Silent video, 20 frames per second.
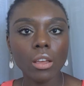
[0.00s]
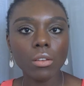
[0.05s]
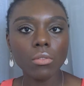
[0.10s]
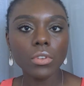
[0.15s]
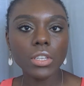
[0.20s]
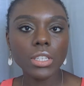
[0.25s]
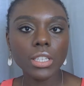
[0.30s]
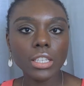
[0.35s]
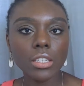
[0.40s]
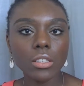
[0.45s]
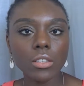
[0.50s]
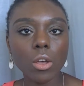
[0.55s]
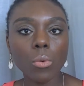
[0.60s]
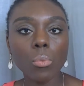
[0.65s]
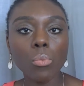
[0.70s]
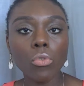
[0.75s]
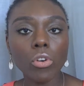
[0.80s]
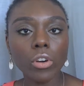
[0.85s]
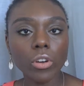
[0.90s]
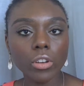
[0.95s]
This is a
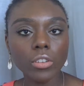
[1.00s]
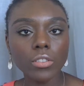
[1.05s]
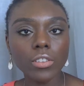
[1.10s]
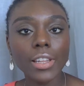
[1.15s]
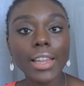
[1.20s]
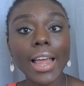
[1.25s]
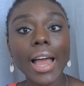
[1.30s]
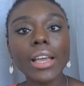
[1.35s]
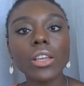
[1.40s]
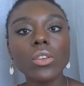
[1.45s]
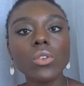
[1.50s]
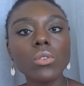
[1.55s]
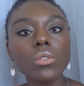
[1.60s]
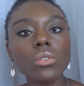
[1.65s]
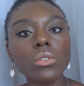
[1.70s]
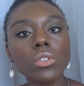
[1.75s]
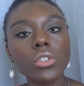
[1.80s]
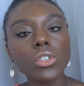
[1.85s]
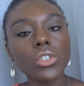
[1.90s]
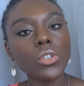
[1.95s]
product that I
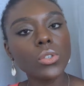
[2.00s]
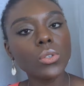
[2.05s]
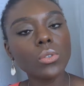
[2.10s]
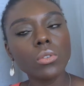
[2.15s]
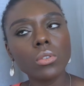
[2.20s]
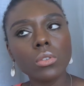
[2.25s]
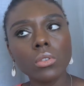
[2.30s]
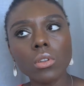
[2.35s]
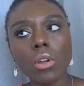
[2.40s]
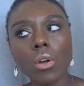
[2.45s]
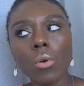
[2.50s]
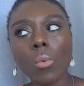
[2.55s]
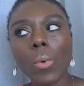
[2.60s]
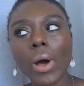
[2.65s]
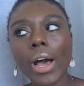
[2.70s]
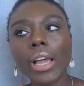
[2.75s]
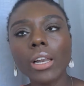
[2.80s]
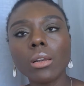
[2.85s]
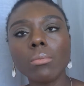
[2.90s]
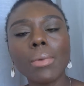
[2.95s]
used to use a
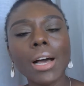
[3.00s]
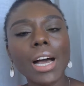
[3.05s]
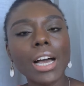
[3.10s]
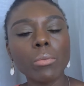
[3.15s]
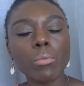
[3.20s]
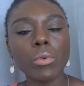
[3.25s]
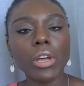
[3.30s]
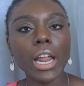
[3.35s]
while back,